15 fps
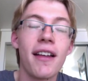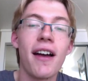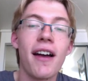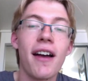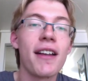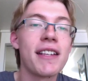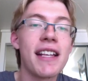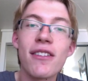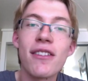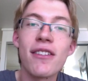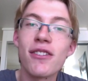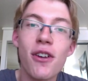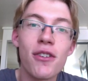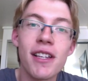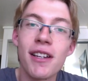I sound
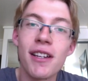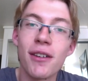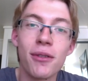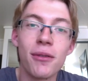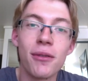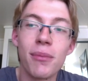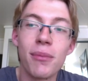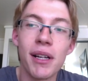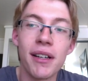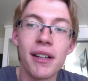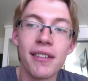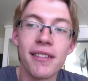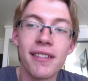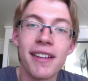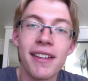so cynical, but
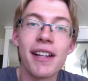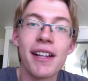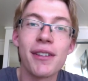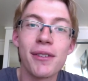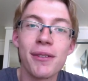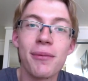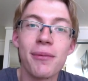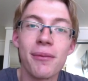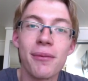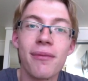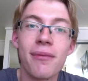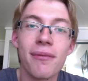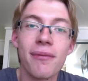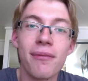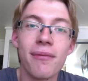that's
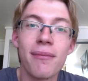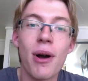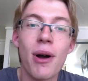my